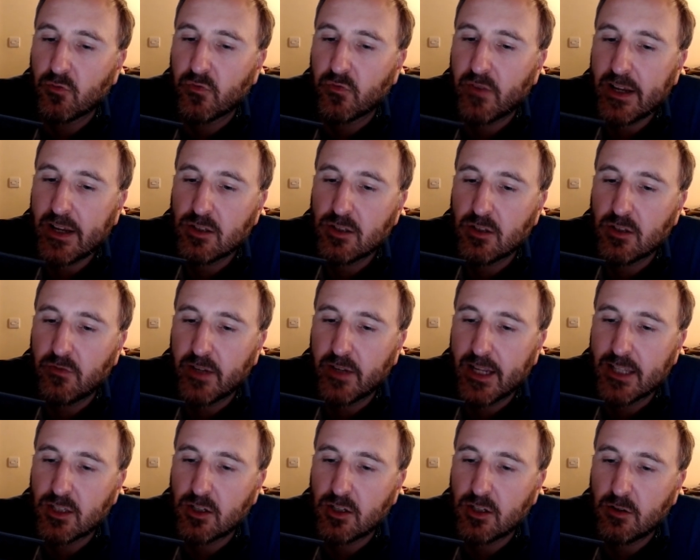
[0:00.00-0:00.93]
face off
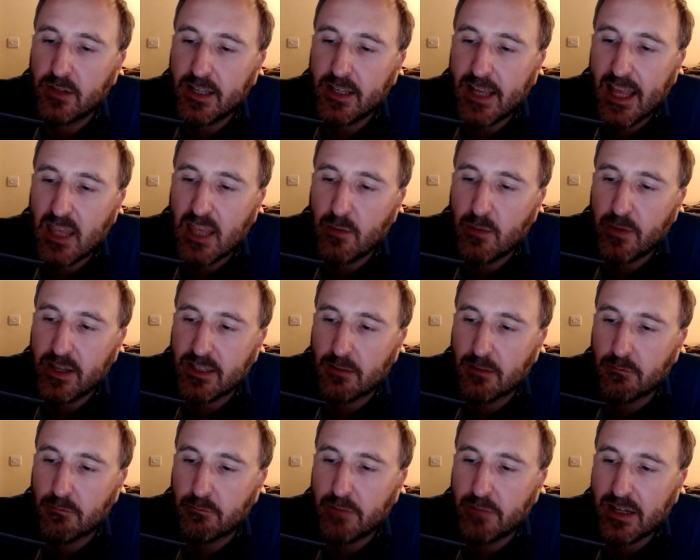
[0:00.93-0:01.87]
against unique enemies
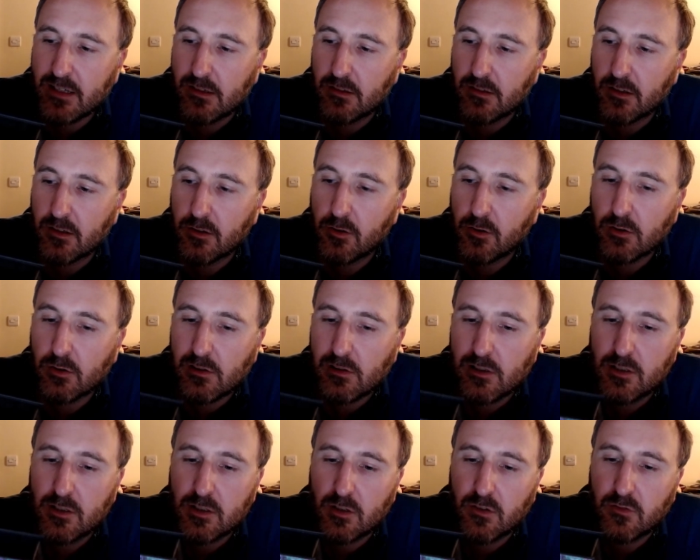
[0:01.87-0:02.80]
and battle a
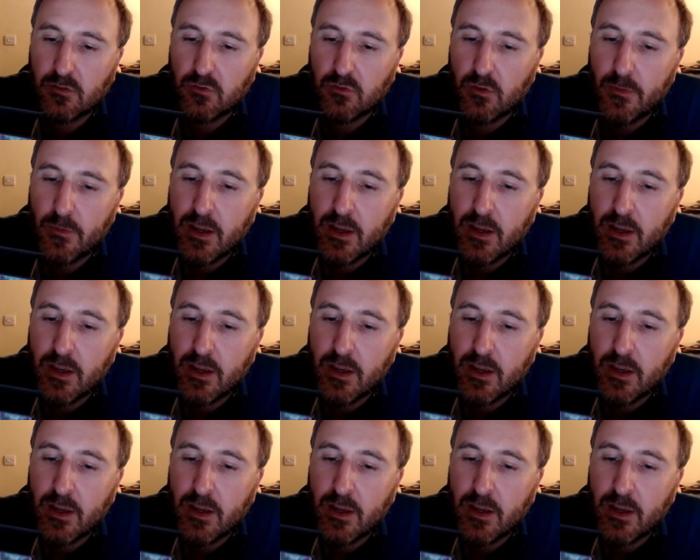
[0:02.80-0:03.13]
gauntlet of